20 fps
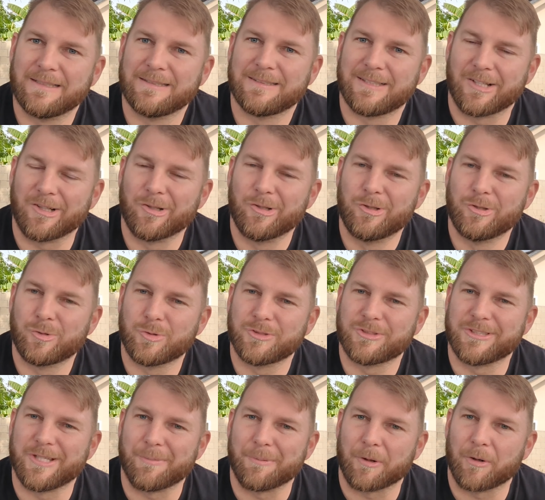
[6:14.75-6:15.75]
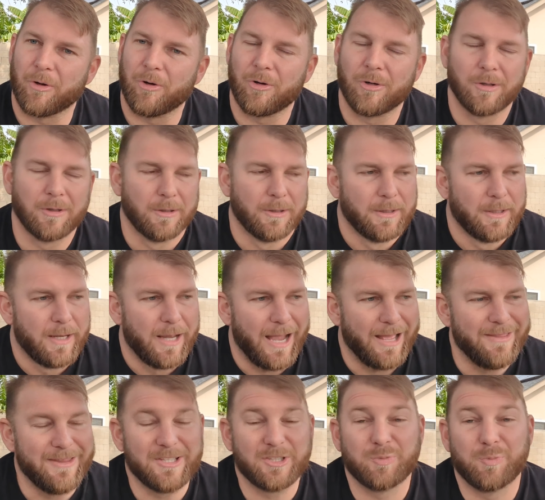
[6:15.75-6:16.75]
To lose was typical.
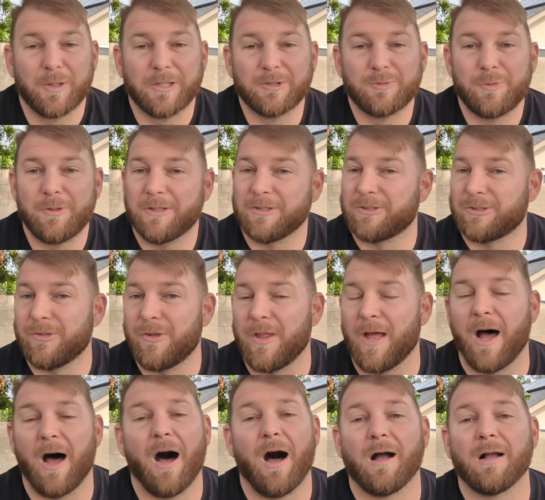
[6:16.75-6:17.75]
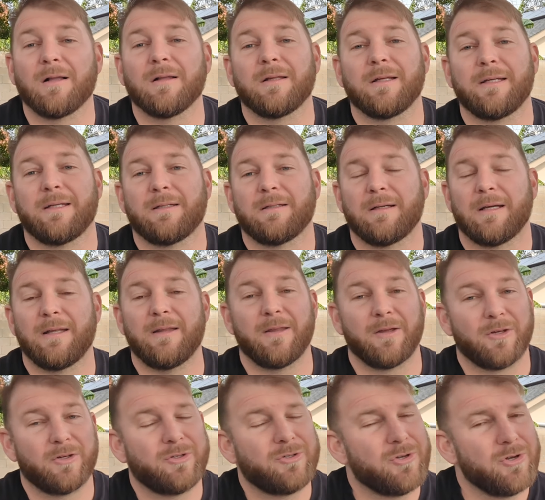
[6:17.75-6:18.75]
And this brings me into the ugly, in the
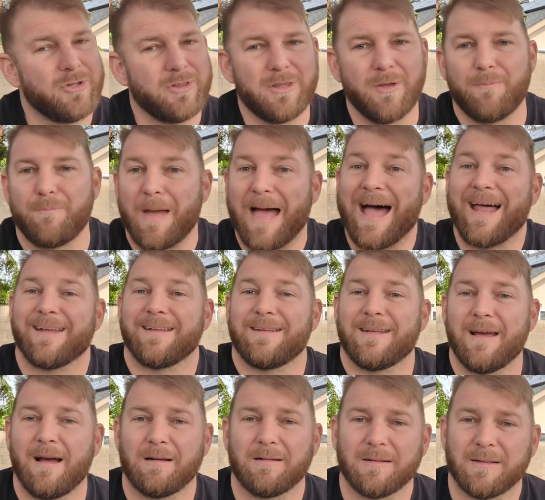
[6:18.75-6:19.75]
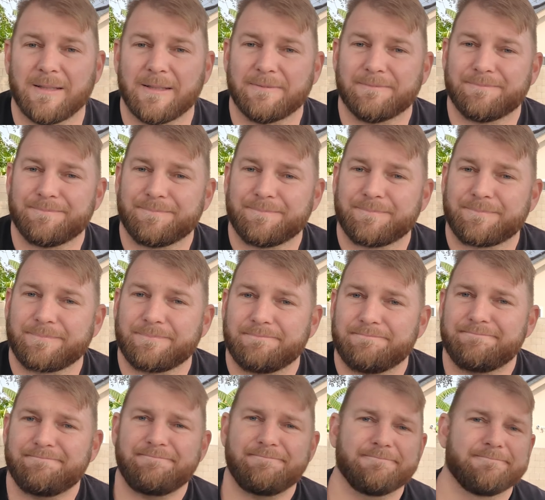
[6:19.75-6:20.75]
good, the bad, and the ugly.
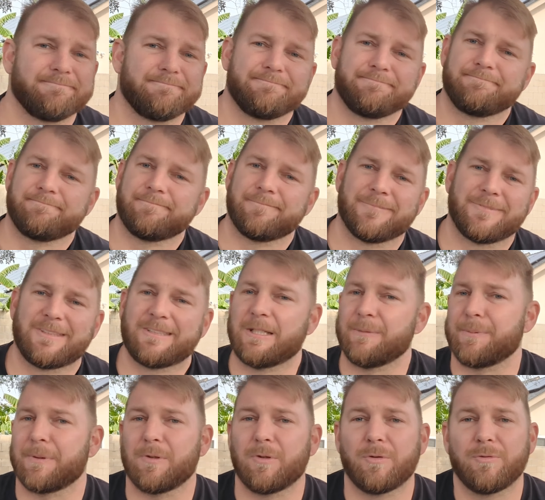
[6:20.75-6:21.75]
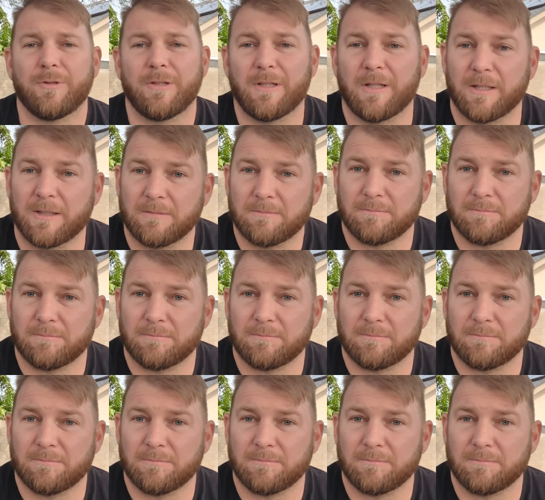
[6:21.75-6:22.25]
Typical Villa.